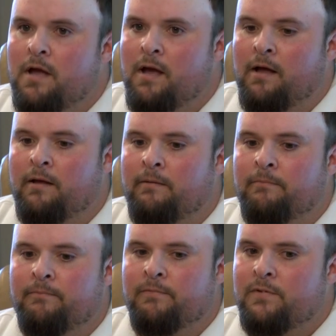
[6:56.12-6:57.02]

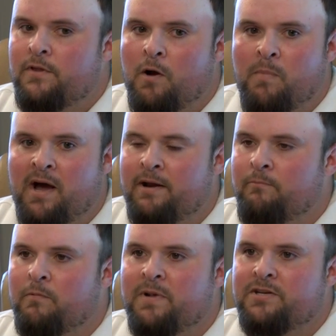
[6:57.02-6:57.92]
Nobody
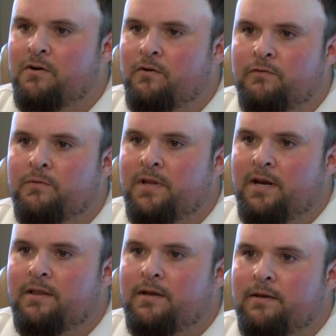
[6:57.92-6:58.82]
would be charged with
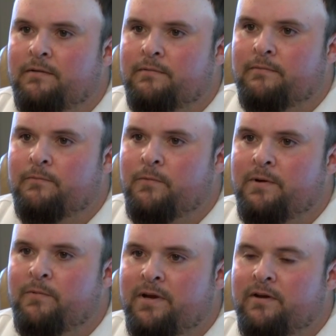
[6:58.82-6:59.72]
anything.
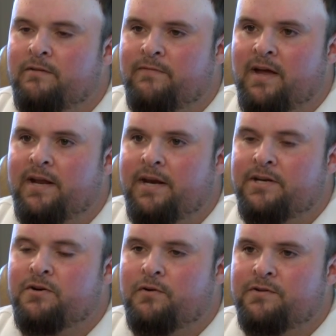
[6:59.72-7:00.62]
Okay. We couldn't find any
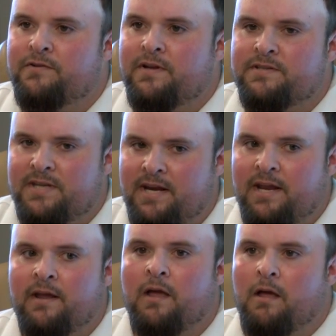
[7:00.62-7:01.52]
charges against
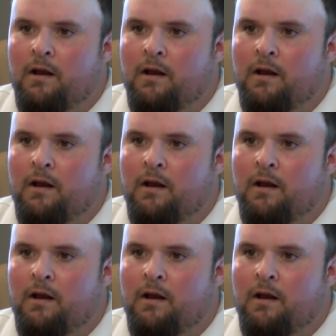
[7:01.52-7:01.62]
any